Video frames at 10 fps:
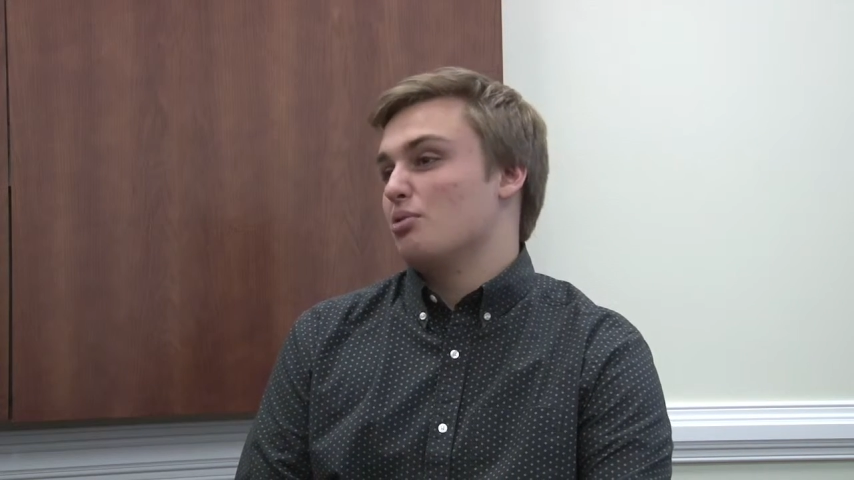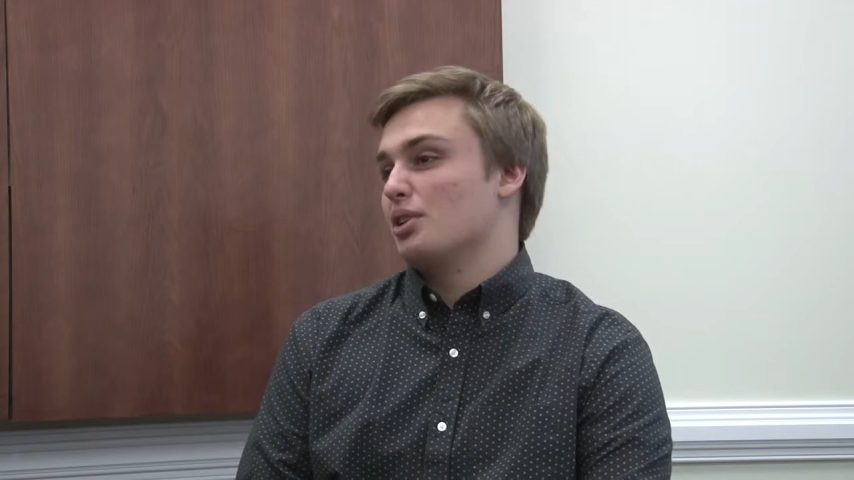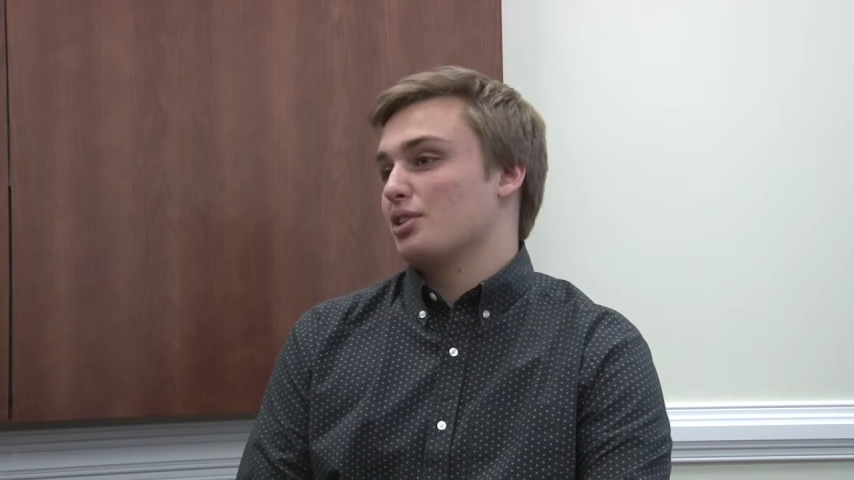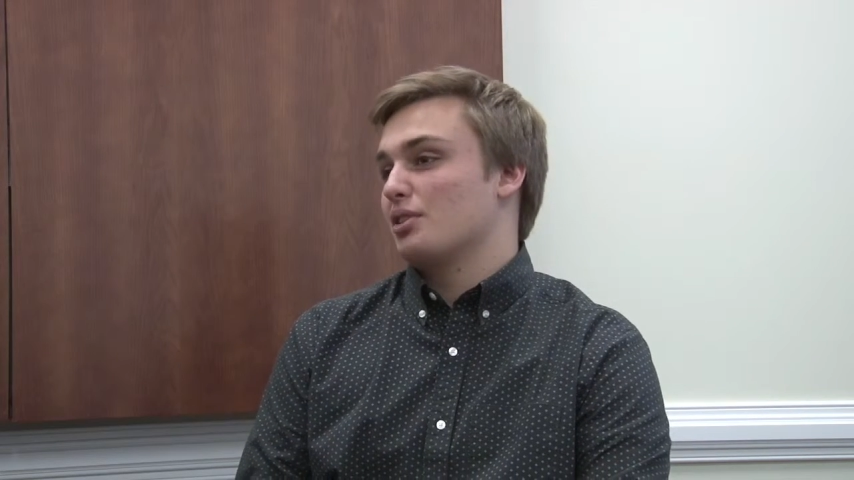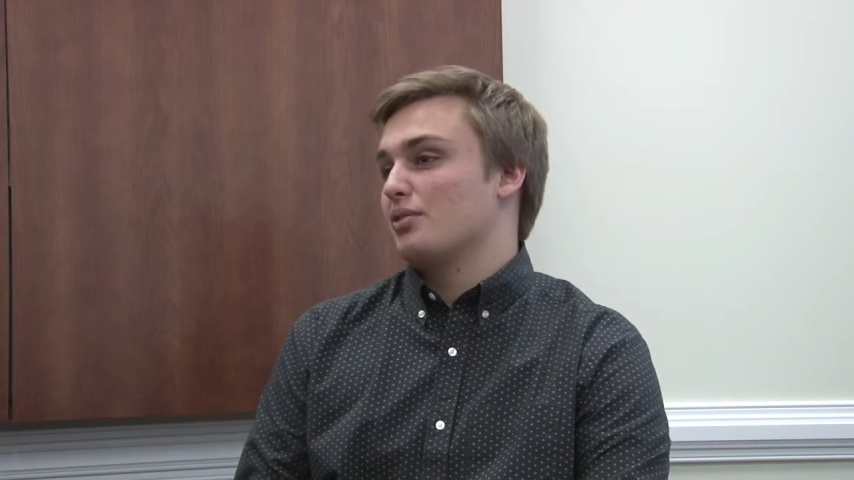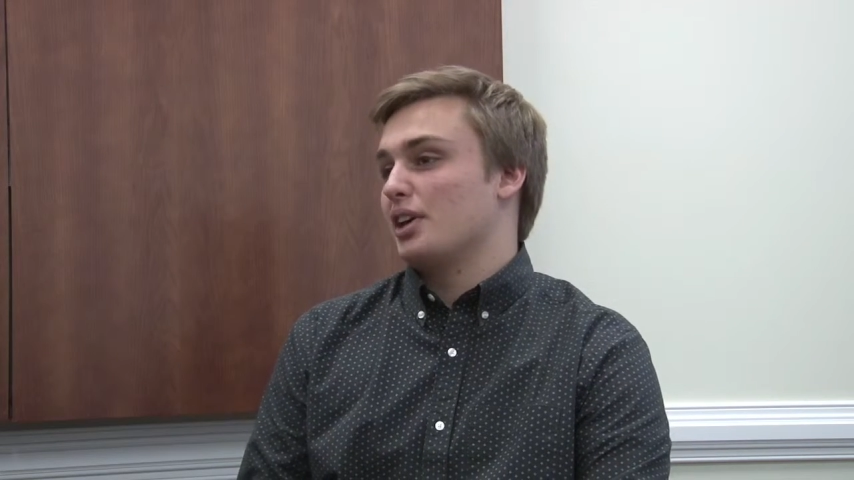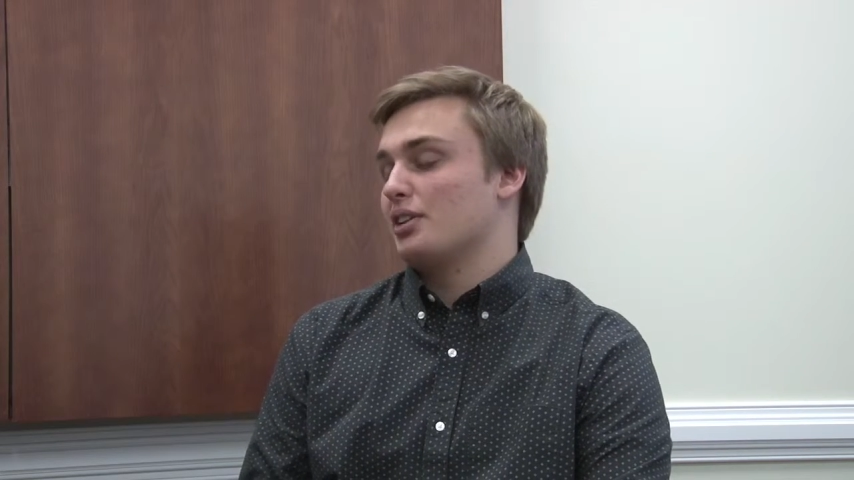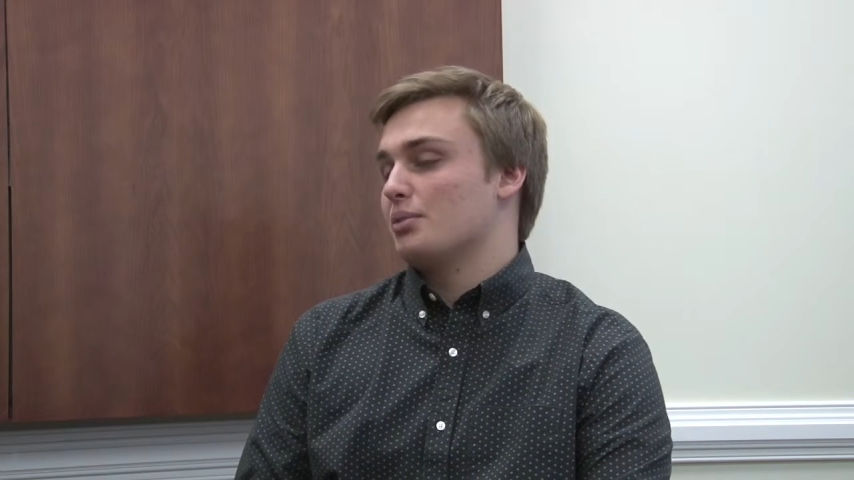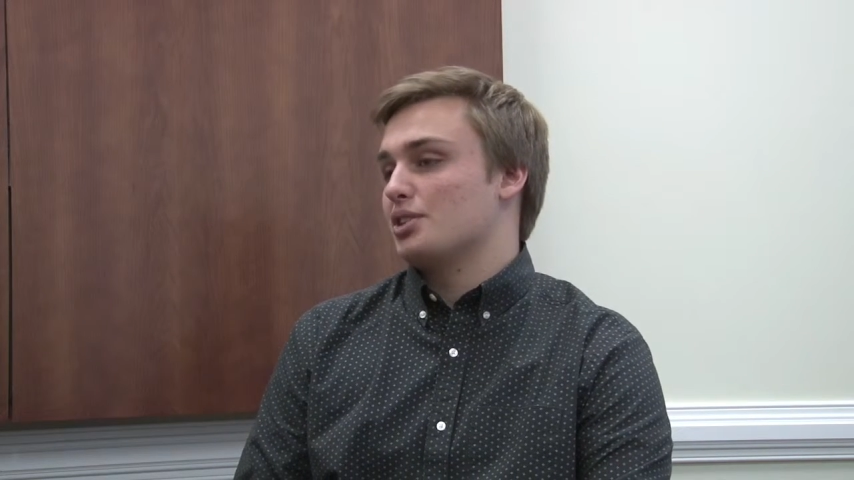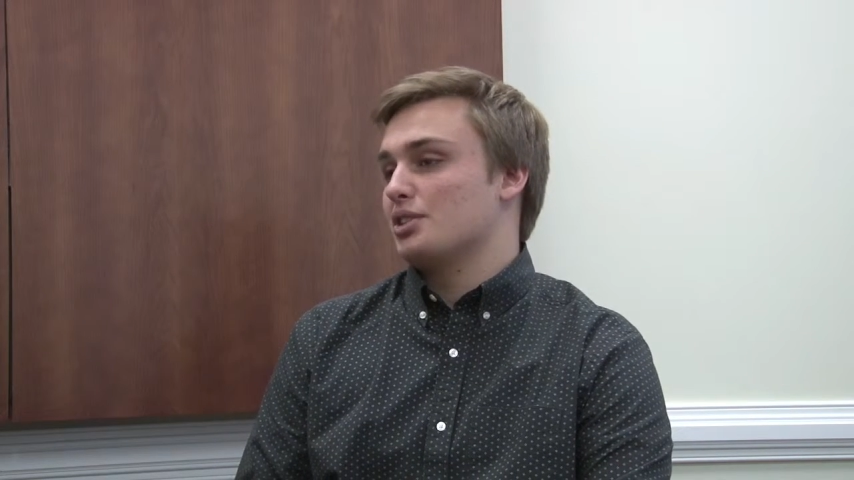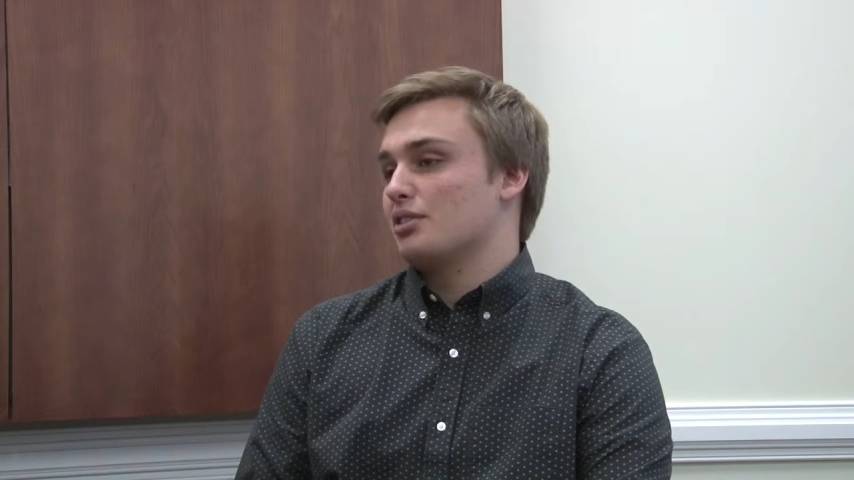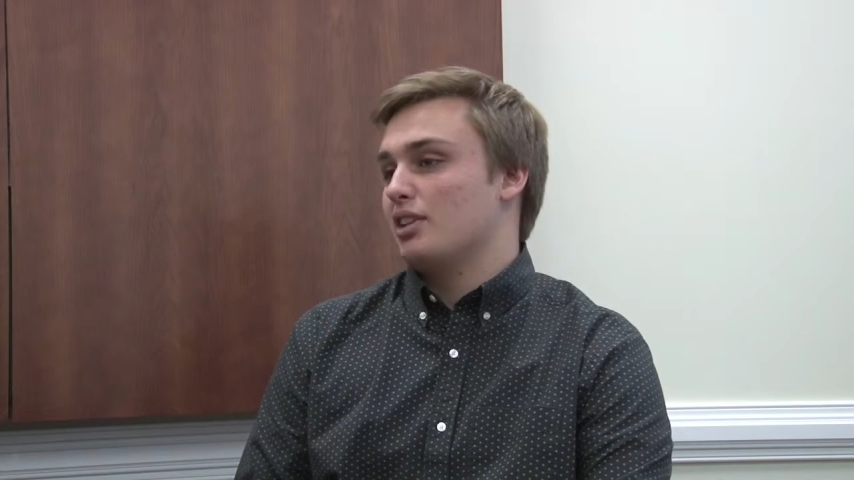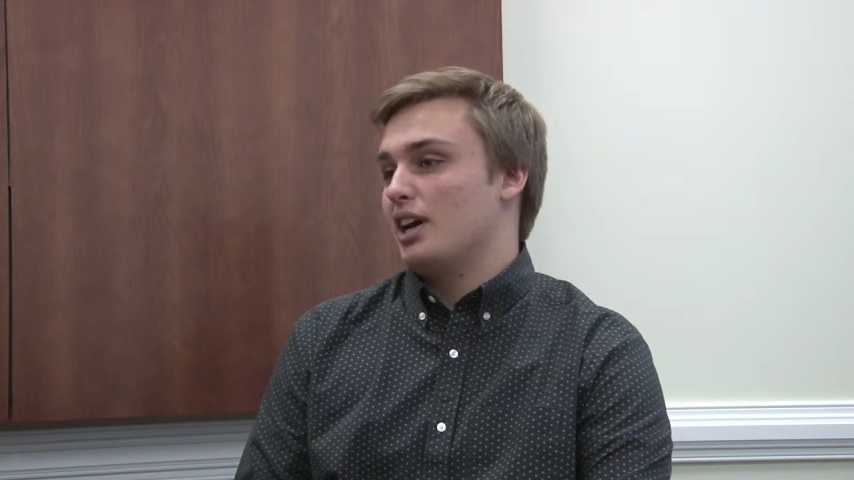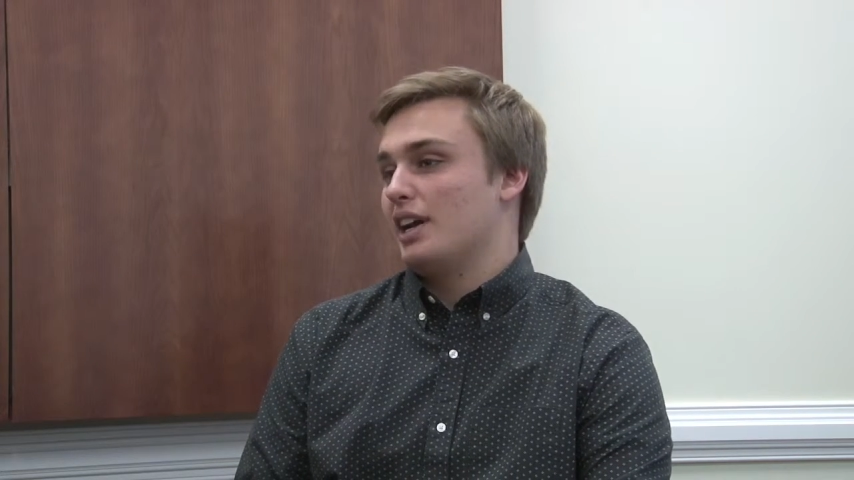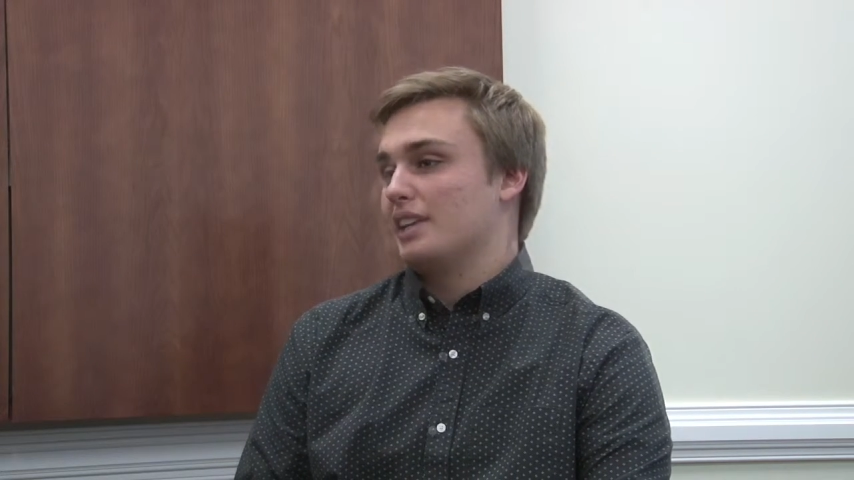or it could have very much
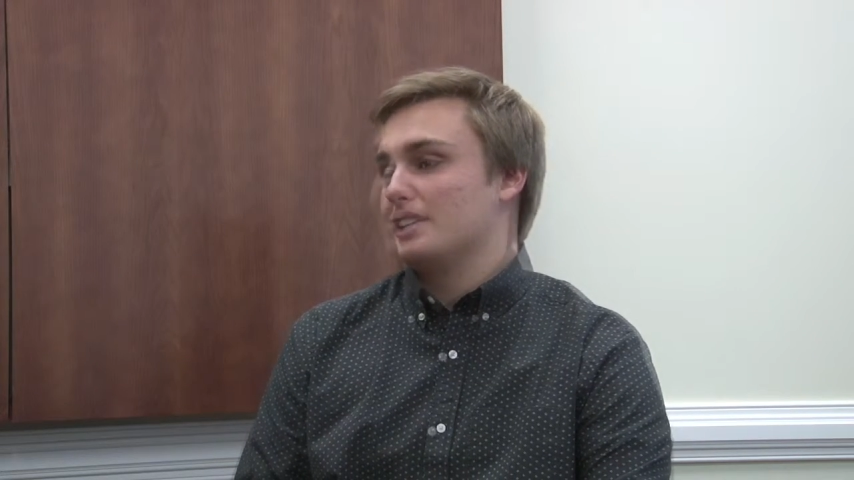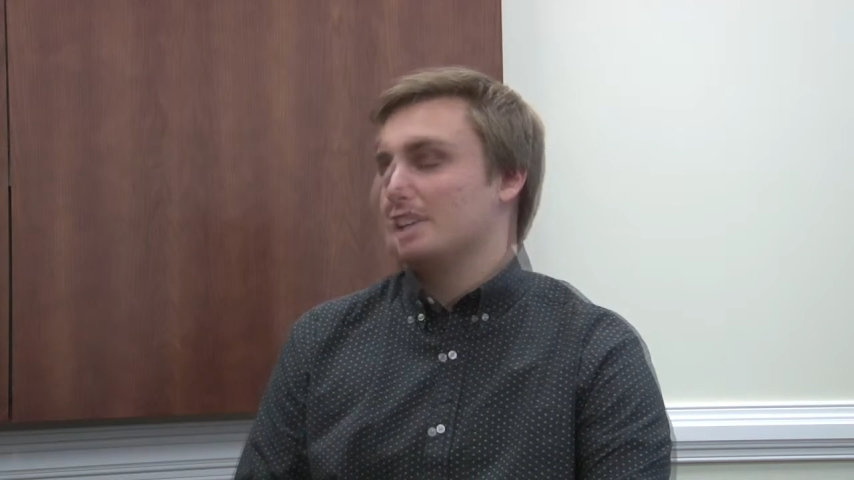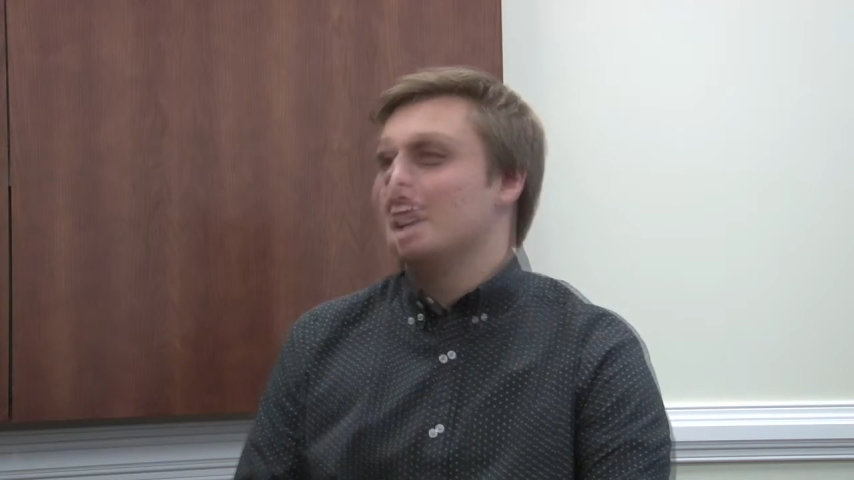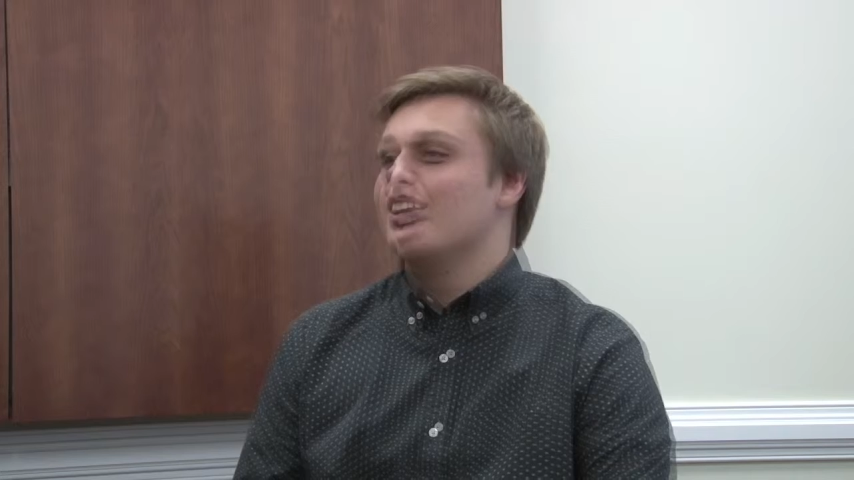declined.